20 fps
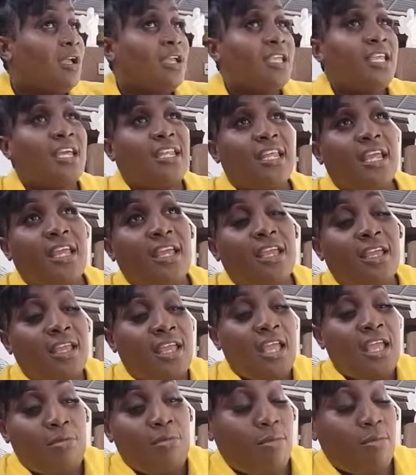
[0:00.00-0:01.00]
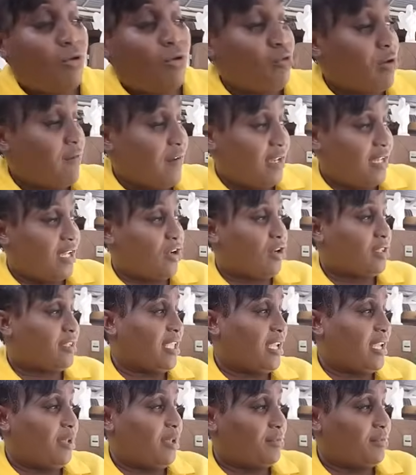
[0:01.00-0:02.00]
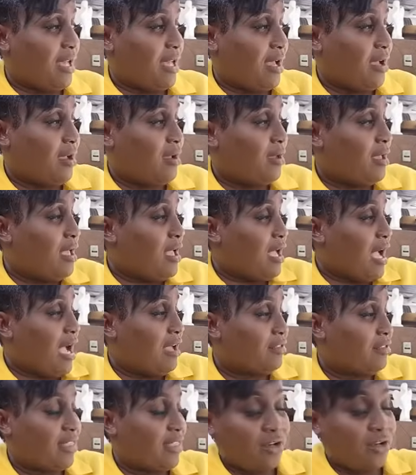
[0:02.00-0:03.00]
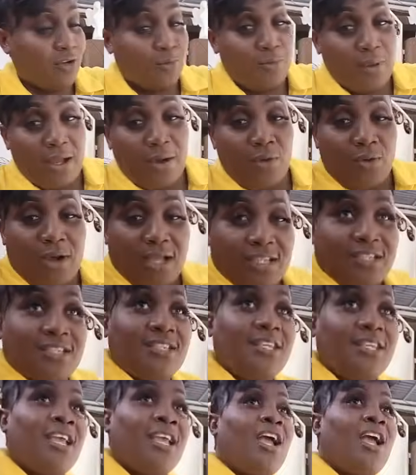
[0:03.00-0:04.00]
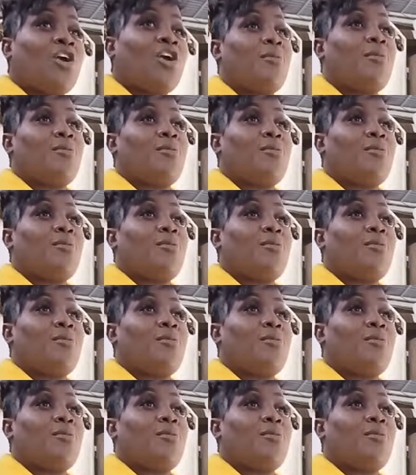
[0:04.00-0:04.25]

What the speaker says: Yeah, there. Let me go over there, go tell it, sir. I'll stand up and watch. Yeah.